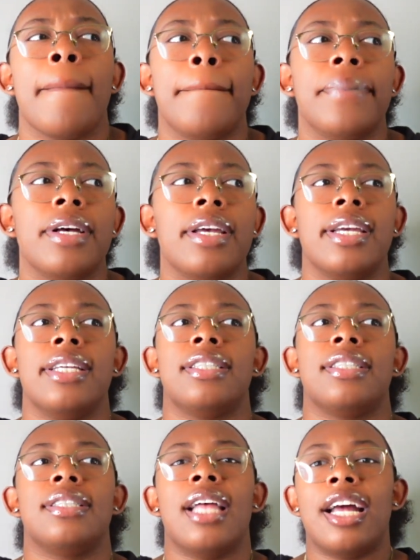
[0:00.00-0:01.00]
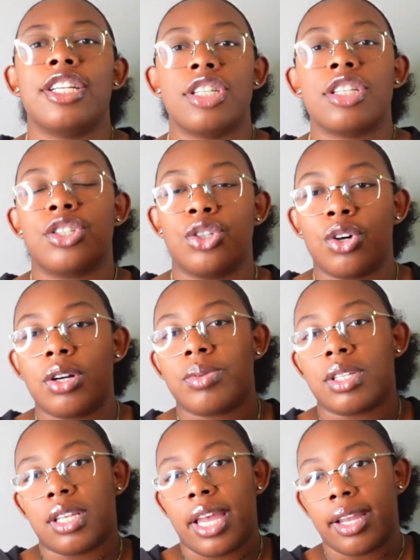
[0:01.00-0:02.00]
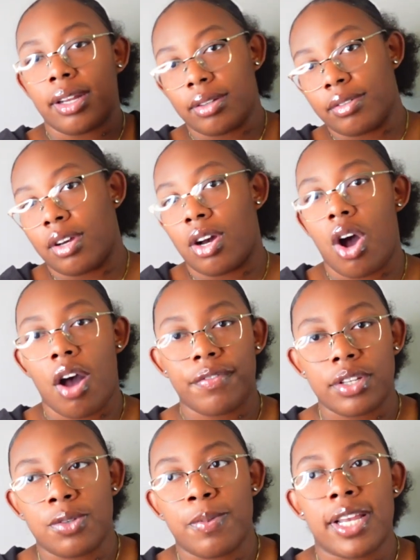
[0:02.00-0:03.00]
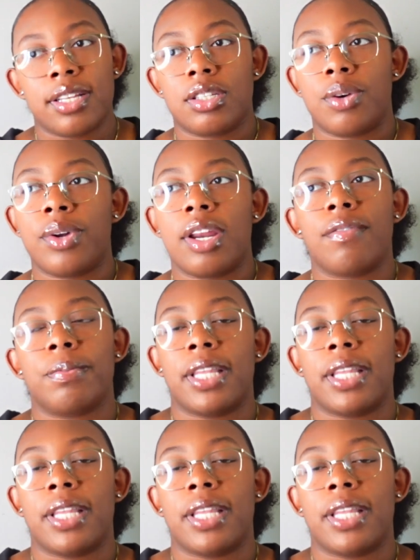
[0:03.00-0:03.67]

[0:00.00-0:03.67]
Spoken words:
but it's not just dorms, it's like an office space or whatever.